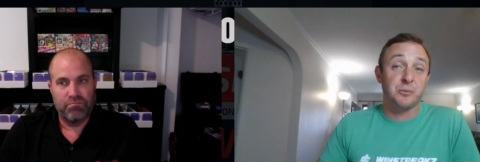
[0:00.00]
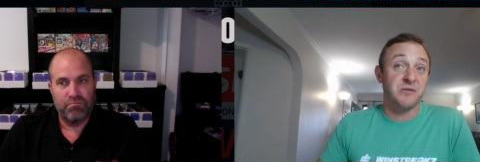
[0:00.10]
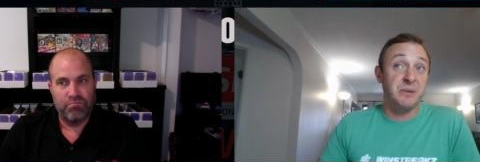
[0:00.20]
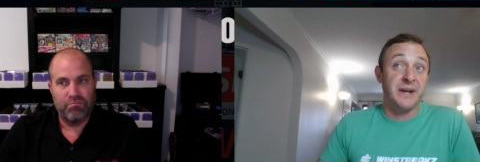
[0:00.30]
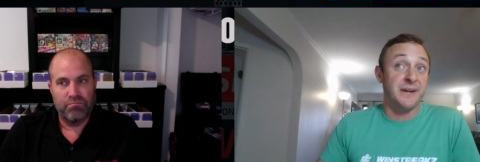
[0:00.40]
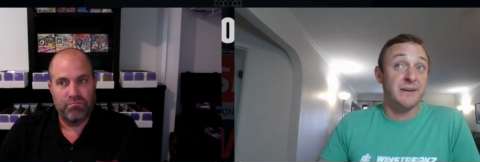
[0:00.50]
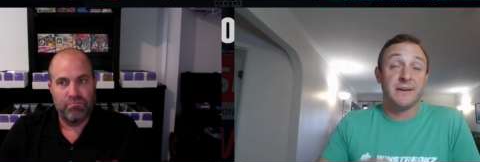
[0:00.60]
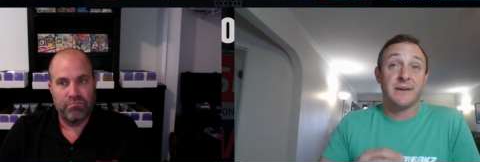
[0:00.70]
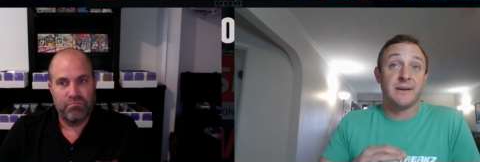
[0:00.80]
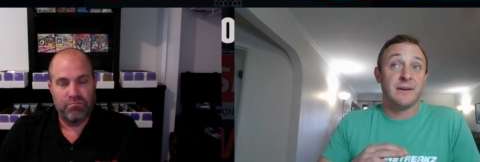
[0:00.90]
Speaker 1: we've been
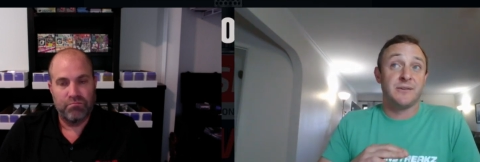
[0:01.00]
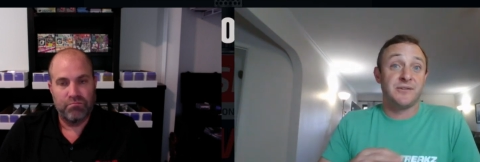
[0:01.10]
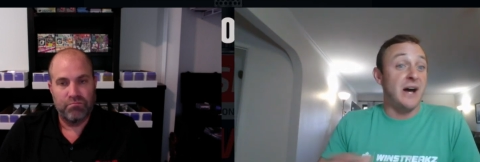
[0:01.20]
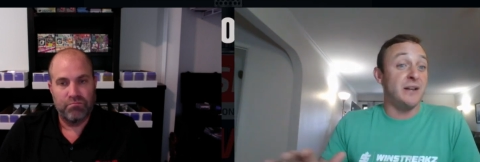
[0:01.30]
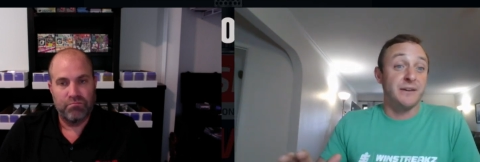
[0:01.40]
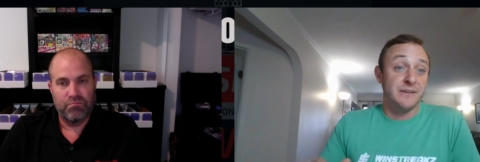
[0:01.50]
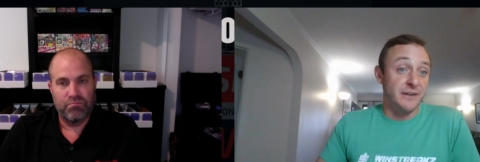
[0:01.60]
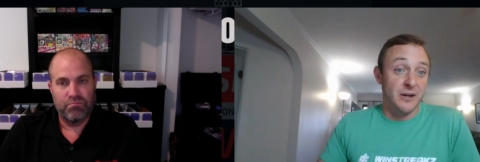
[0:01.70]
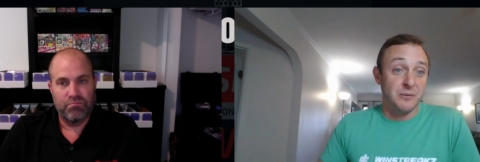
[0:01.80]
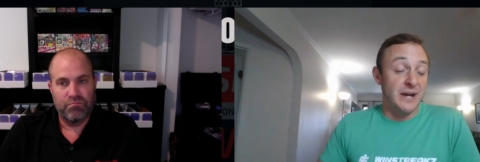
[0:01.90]
solid.
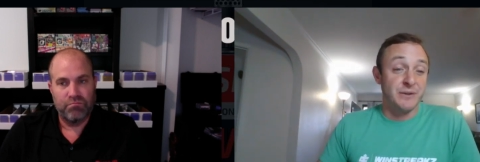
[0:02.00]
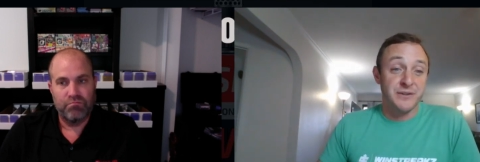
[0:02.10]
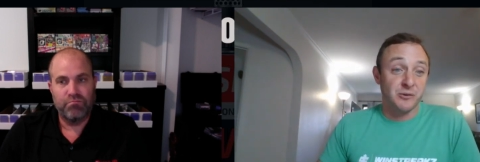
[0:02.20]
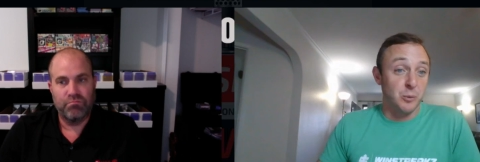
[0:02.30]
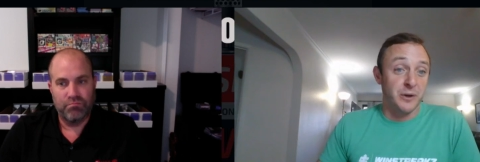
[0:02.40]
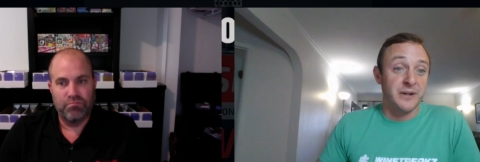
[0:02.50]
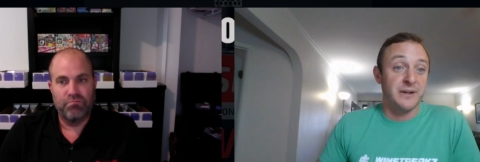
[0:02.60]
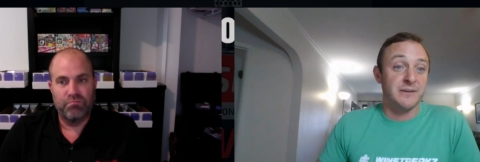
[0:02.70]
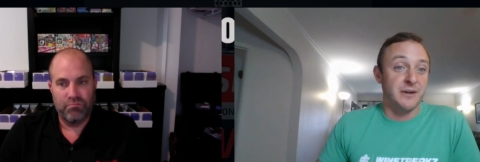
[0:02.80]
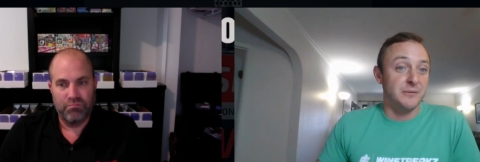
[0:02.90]
You know everything's mm-hmm.
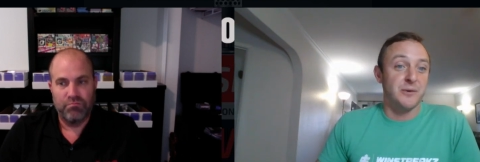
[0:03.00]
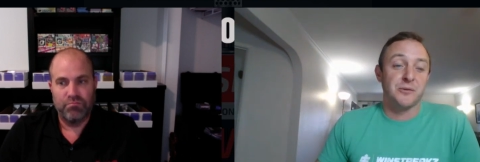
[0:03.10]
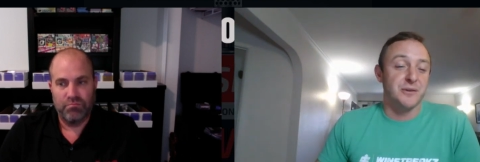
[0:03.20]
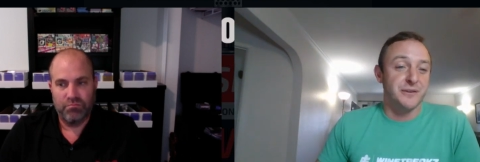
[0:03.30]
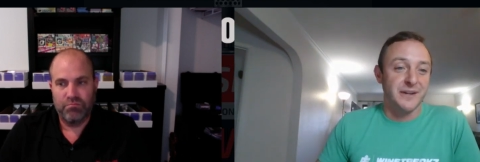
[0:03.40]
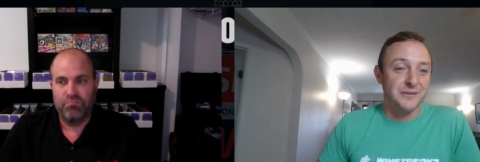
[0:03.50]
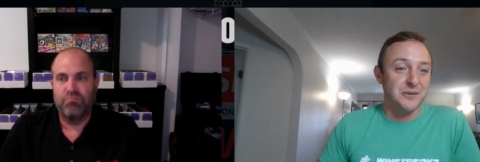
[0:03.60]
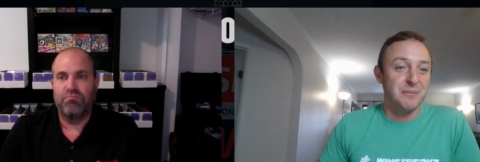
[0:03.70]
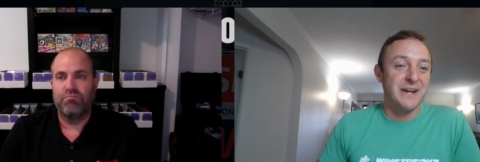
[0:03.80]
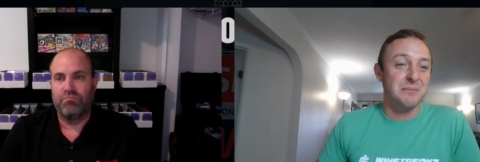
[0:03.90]
working. You know those are the things.
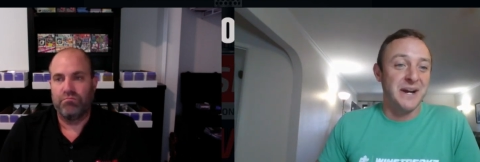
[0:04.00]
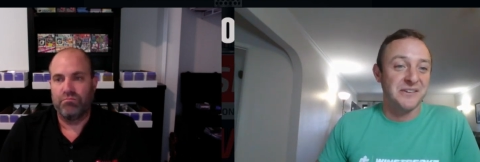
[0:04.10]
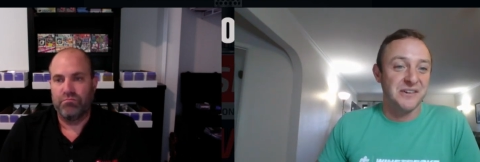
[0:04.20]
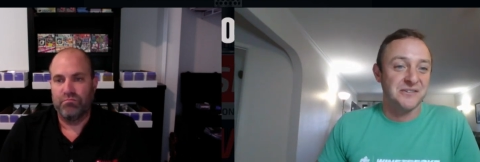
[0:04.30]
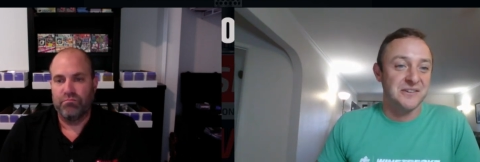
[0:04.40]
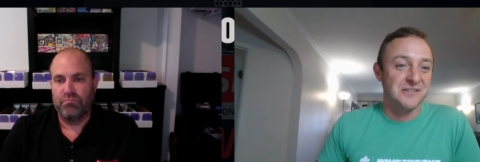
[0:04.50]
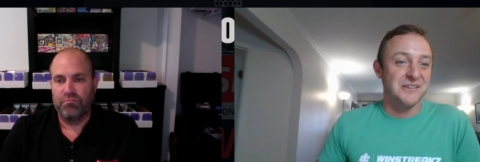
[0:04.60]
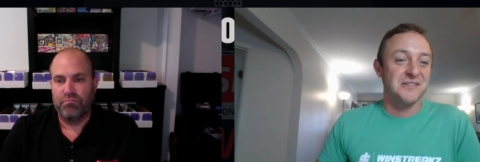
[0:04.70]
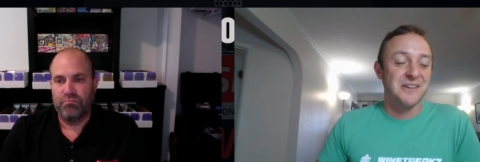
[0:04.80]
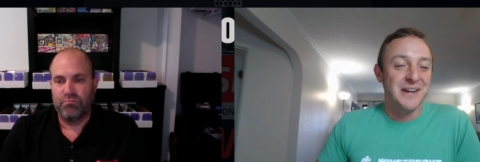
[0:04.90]
The bane of my existence
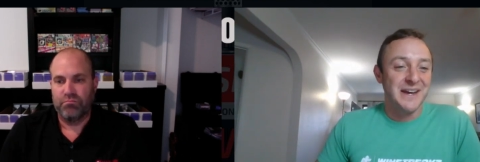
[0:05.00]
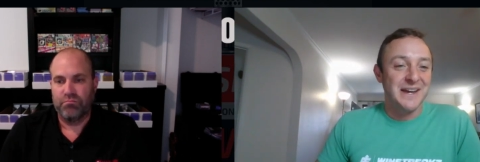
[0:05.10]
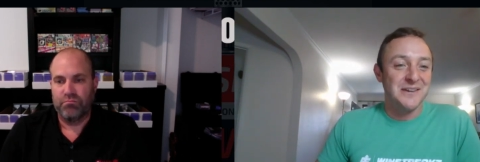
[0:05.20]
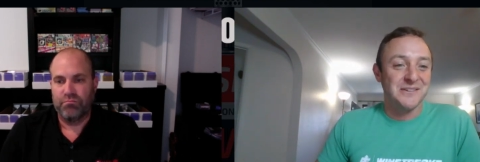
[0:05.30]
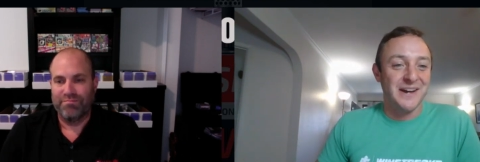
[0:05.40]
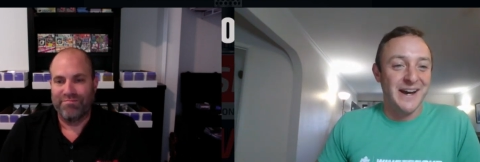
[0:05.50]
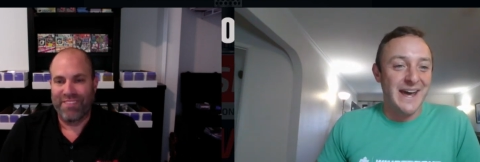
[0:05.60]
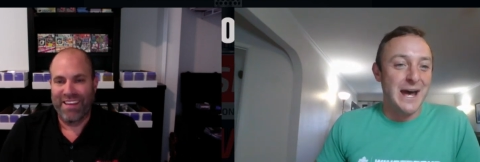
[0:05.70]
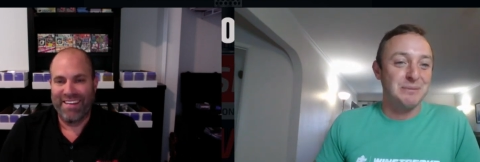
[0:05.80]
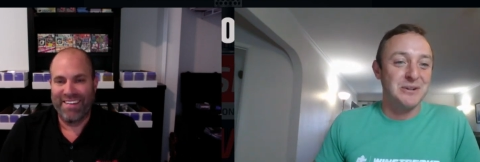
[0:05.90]
is is uh,
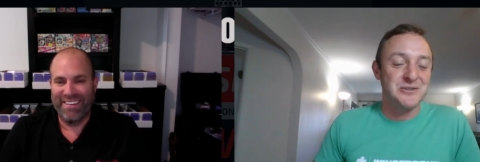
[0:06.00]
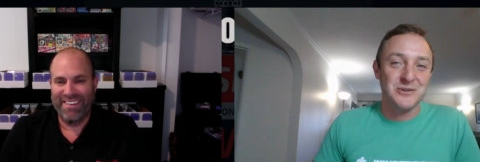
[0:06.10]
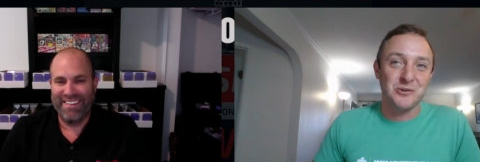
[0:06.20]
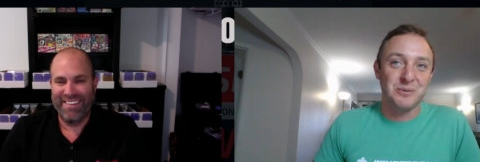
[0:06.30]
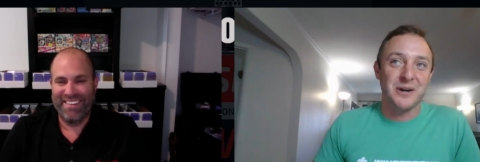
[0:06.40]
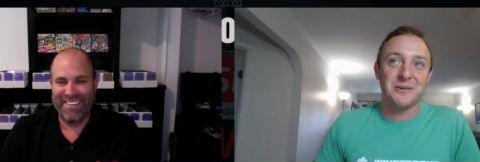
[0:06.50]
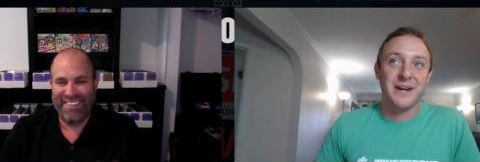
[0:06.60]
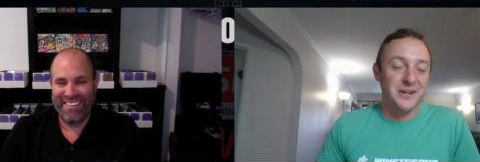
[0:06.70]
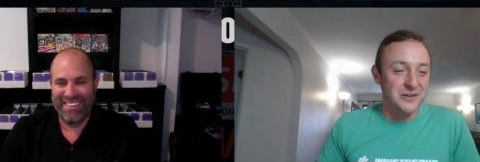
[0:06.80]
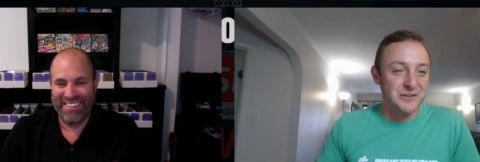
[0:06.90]
app issues, but
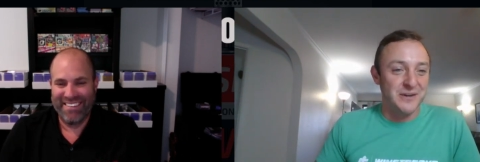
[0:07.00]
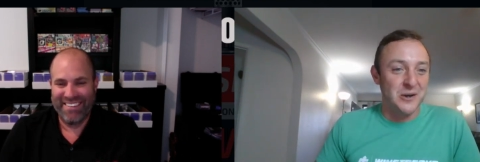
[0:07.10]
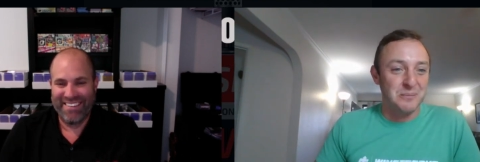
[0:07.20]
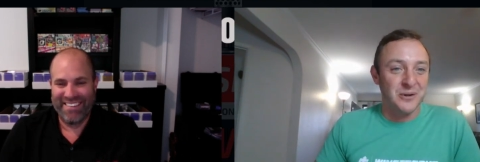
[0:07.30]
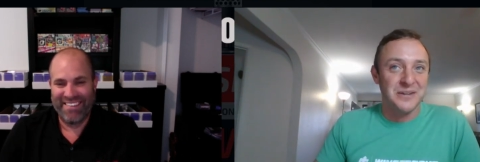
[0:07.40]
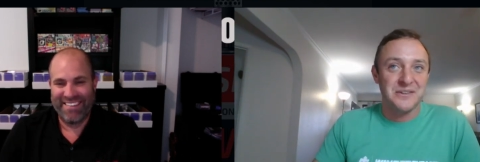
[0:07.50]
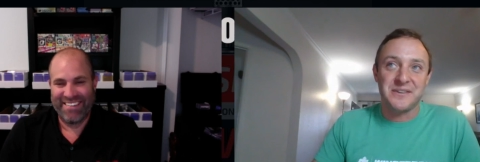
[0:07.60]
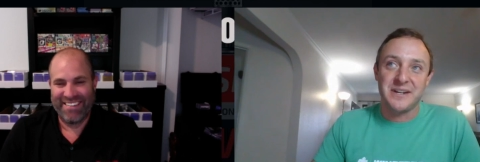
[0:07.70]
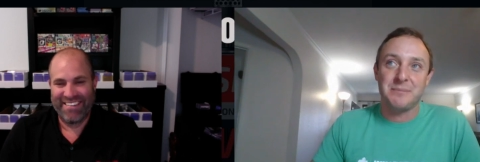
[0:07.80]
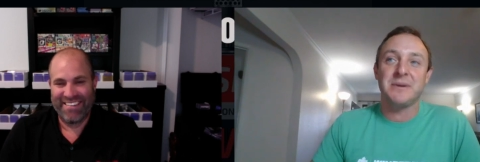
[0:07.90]
got a good developer on the
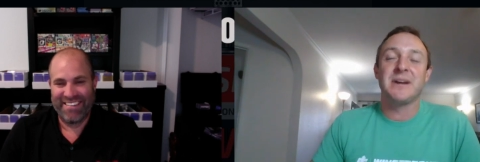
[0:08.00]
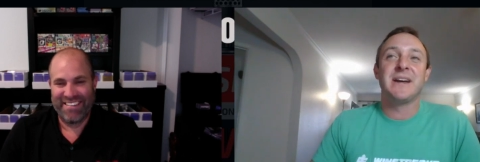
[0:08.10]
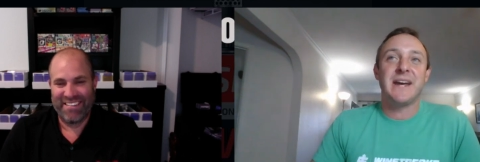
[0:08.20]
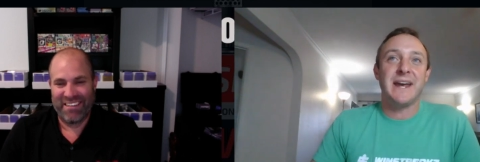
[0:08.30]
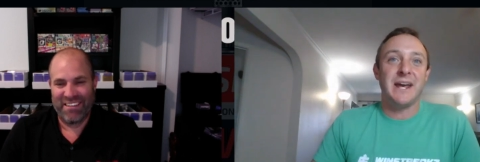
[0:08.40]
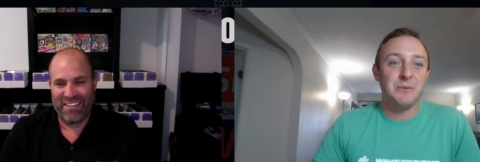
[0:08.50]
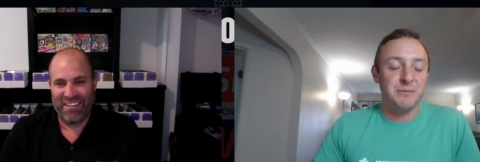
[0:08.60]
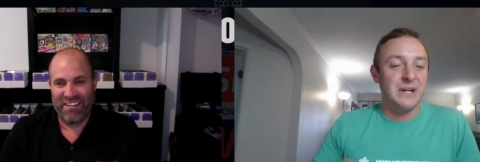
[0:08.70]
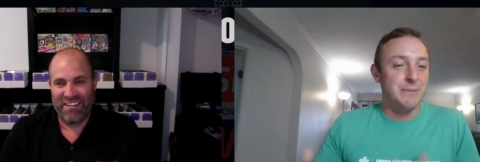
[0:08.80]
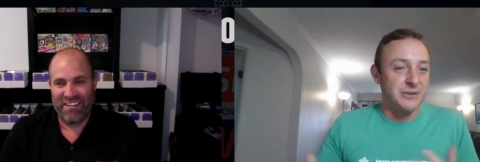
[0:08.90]
team, and we've
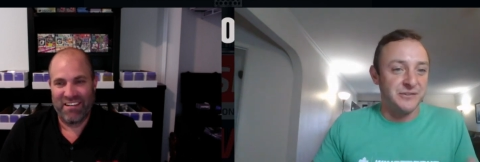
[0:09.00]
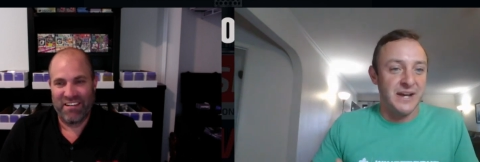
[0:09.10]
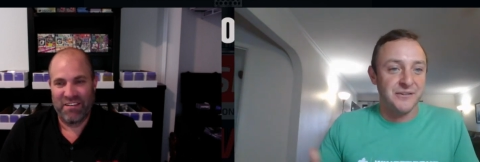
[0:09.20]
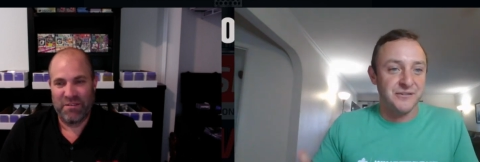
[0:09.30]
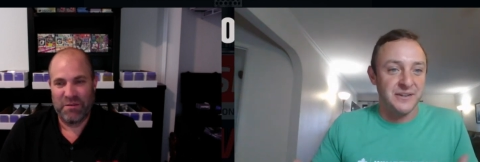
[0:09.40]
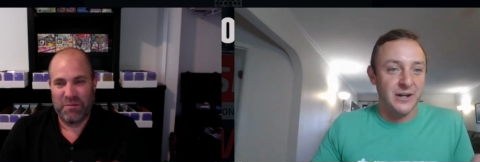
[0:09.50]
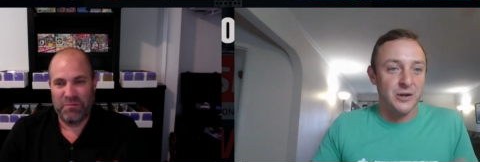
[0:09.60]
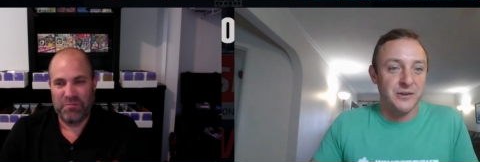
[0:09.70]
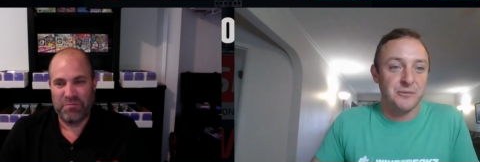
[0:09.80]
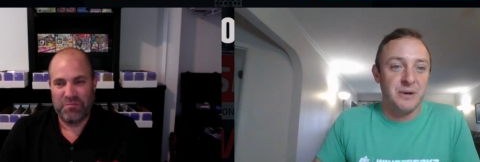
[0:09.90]
been able to test and get all
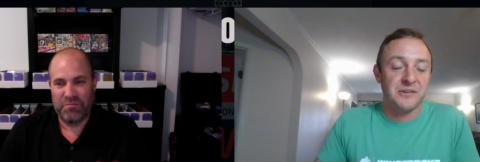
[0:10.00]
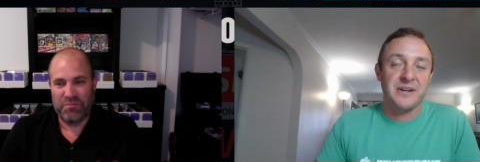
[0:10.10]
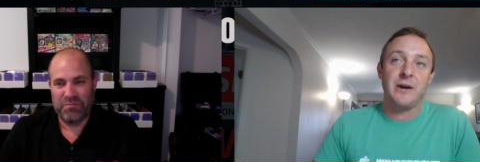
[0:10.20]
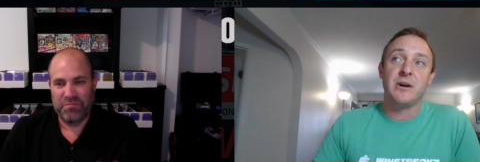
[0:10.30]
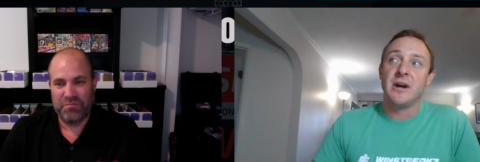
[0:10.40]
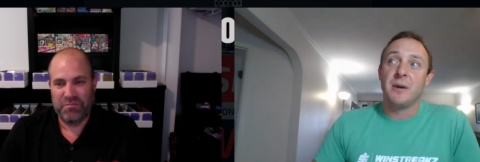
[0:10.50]
these bugs out.